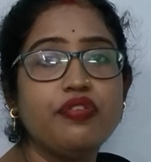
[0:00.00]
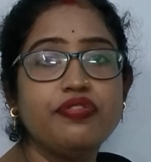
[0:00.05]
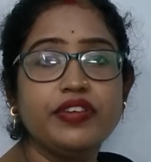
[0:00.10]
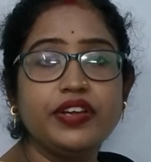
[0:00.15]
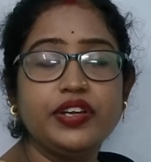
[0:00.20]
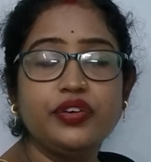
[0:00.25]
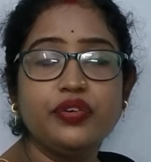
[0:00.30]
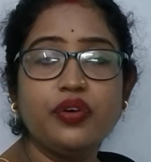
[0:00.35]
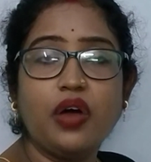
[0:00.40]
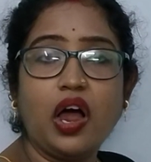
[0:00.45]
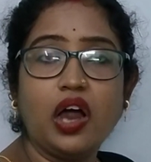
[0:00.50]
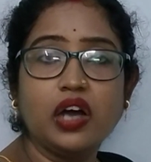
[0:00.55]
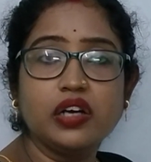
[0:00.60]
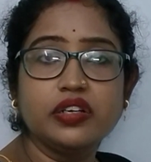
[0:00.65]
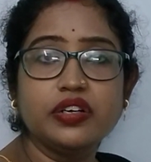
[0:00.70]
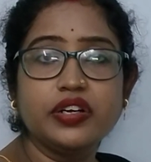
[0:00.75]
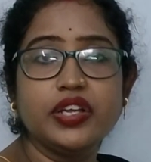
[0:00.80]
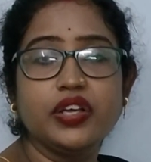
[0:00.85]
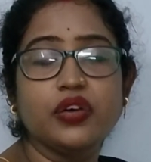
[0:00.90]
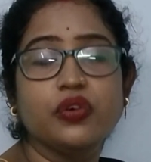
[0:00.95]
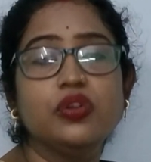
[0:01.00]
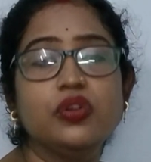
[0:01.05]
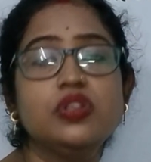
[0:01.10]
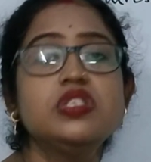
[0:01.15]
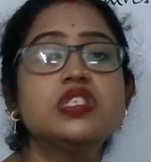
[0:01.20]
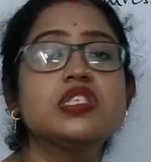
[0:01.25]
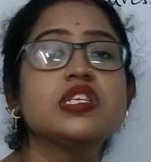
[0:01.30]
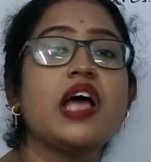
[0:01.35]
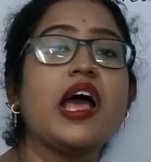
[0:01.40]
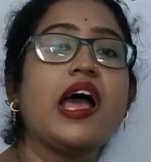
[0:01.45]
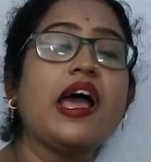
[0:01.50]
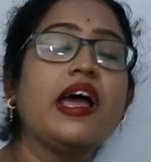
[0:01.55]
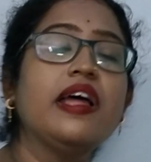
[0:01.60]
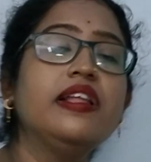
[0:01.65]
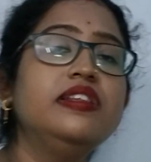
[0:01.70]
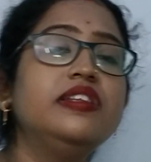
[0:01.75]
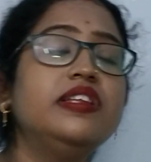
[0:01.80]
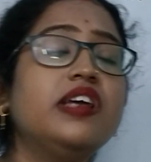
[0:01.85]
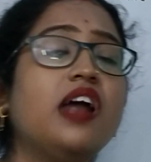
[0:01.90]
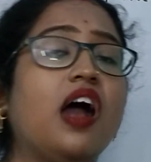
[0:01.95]
off into arterioles,
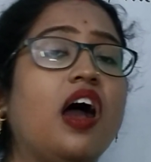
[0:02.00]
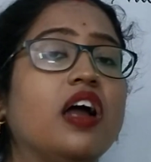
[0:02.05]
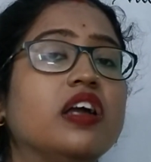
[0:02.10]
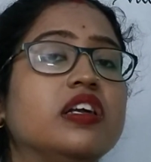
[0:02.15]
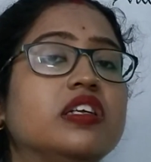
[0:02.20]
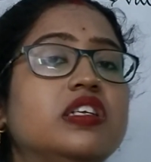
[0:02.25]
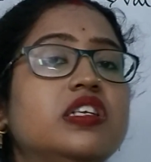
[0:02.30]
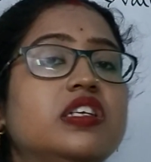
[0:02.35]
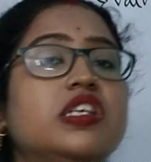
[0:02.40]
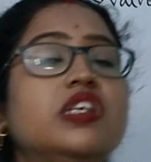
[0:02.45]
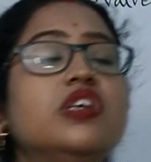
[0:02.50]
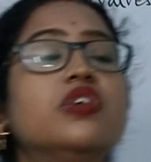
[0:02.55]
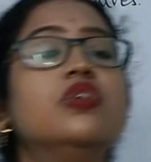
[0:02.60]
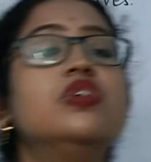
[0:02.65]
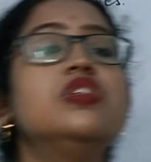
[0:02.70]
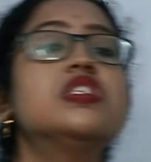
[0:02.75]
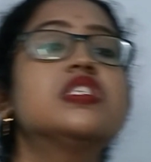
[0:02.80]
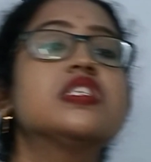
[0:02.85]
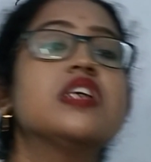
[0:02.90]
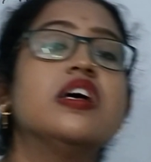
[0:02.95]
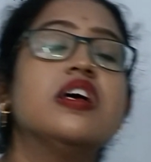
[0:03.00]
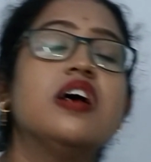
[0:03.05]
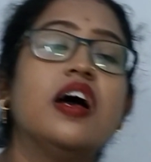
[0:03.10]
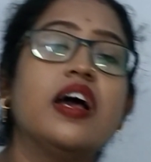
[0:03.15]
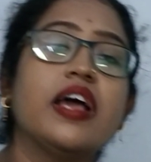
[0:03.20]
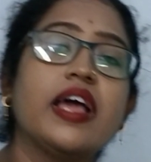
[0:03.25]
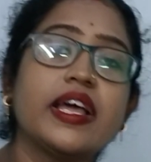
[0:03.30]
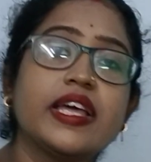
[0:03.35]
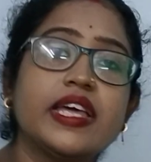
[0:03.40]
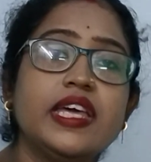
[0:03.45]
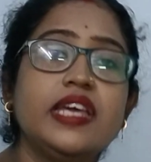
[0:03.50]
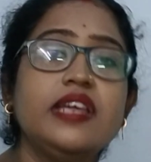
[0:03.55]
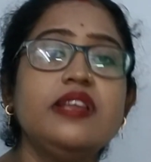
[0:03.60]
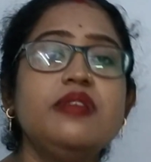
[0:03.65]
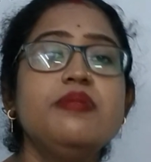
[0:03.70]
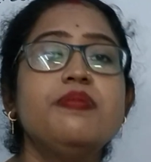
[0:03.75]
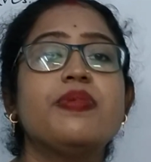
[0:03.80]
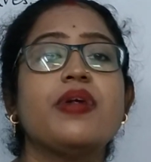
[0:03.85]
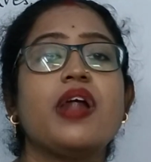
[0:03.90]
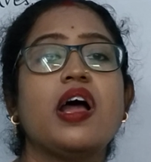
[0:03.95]
and the arterioles
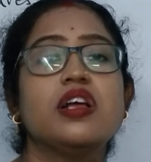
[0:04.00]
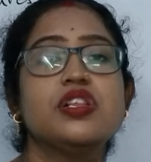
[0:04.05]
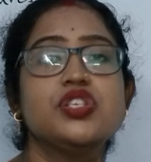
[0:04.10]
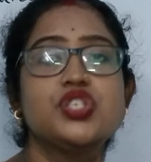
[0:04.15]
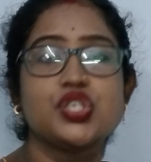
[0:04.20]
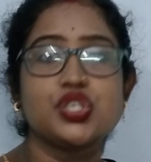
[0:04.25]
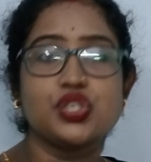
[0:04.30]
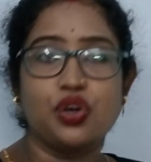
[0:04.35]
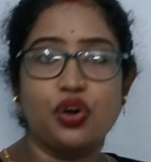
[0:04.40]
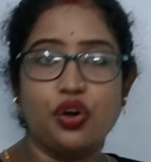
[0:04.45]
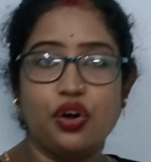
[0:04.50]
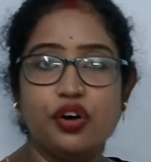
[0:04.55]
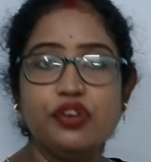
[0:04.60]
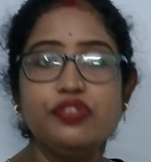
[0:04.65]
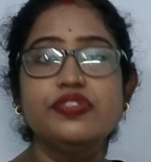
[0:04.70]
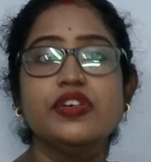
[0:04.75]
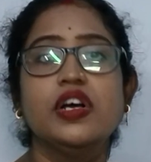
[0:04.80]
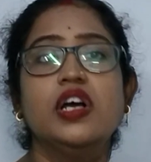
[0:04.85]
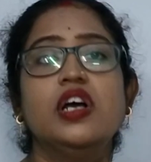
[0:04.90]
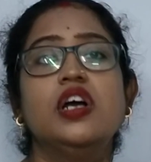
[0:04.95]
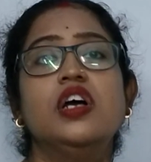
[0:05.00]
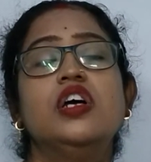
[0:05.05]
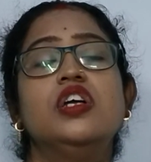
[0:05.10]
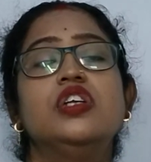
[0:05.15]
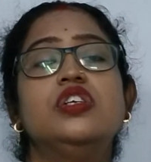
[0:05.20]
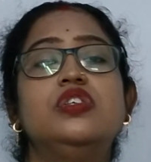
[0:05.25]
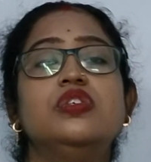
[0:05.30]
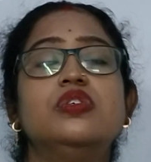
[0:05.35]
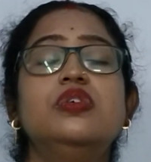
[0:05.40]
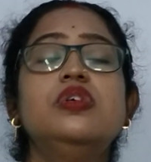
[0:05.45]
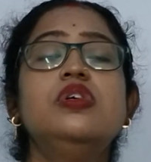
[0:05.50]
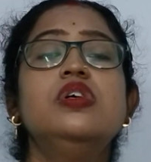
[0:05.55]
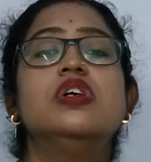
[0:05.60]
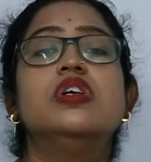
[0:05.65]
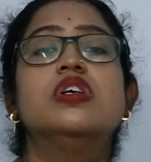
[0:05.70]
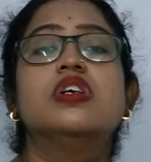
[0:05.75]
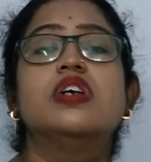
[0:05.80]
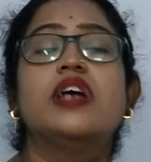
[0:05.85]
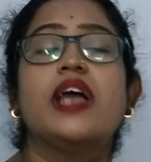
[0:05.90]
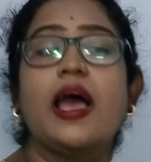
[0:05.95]
again branched off to
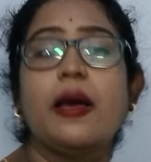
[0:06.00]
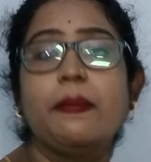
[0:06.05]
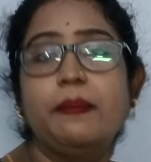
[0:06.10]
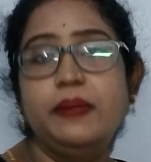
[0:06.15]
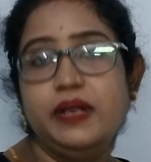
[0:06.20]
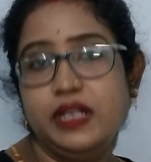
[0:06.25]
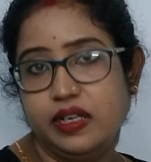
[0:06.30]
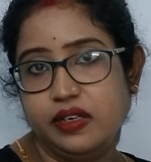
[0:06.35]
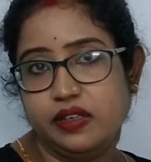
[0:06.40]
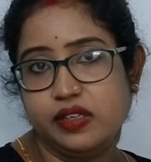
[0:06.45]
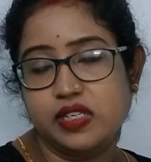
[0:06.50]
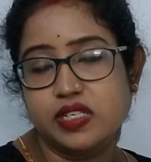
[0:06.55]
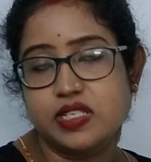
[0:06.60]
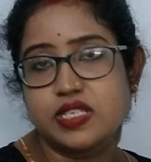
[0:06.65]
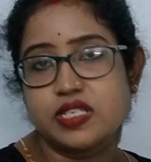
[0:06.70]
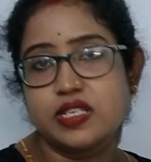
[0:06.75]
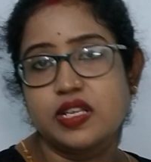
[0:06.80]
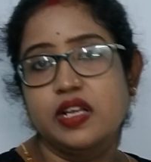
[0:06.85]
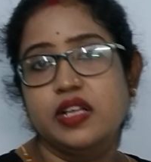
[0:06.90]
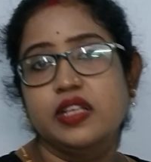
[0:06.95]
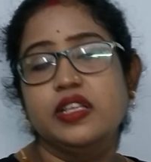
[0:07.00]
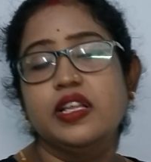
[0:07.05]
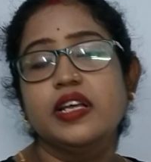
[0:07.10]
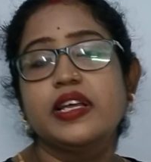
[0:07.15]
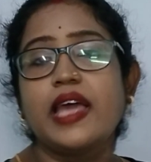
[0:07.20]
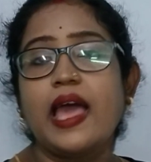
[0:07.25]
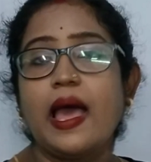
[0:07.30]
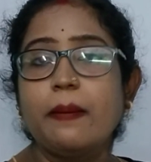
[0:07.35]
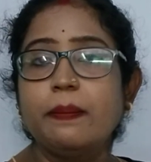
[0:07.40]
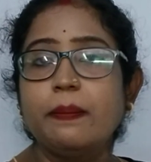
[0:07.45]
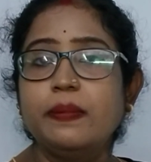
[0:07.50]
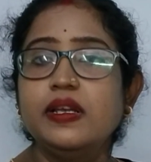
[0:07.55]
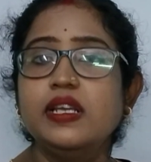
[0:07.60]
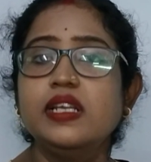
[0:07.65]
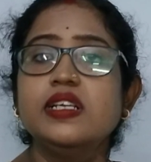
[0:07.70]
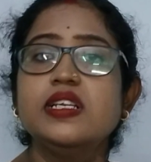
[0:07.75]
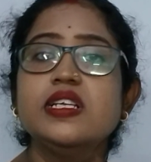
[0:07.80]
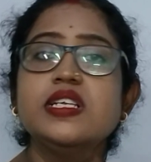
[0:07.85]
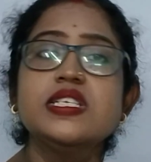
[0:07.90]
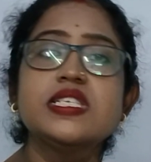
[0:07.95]
capillaries. The
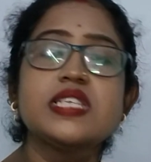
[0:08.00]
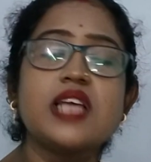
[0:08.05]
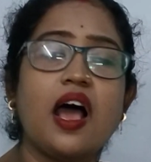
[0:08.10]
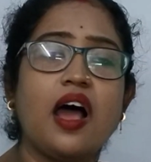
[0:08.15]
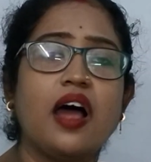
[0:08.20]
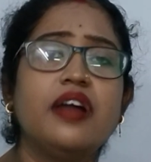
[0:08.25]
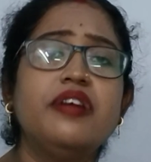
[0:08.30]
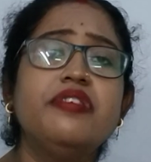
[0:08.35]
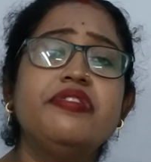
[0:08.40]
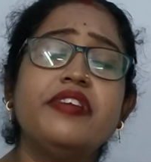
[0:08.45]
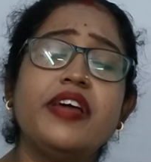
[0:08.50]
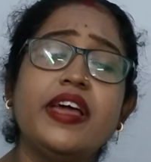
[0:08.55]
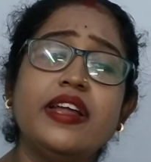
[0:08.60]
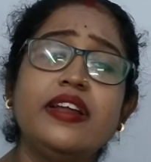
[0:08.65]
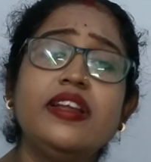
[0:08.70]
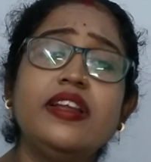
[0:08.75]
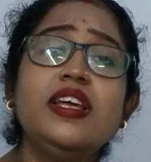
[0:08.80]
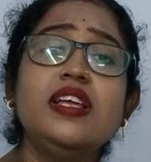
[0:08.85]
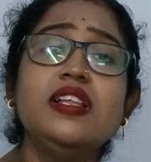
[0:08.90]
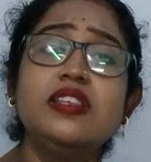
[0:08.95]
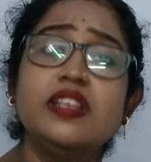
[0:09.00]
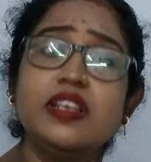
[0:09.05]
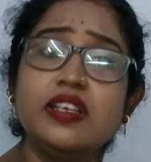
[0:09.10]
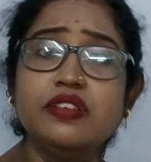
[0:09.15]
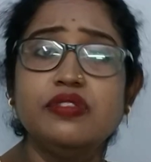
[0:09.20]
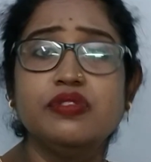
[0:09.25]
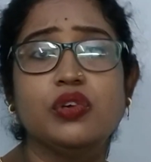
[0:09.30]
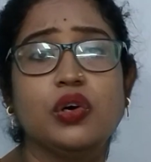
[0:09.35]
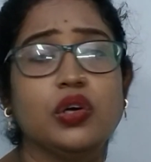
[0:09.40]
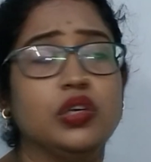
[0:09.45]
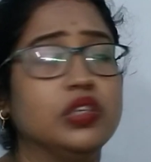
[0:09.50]
capillaries are very thin